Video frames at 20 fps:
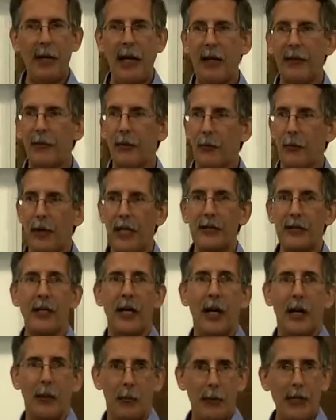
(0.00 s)
them out of your reach,
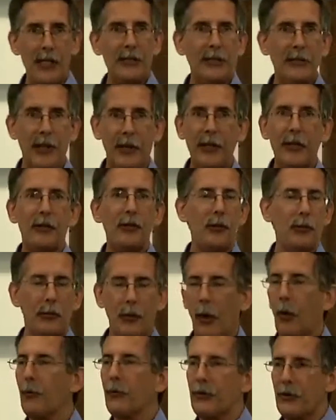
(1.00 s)
reach so that you
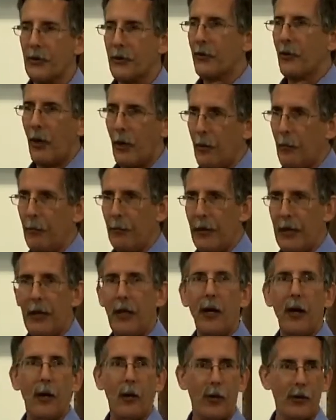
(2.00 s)
don't stone
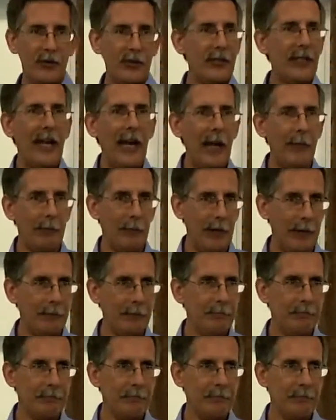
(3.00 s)
me or stab me.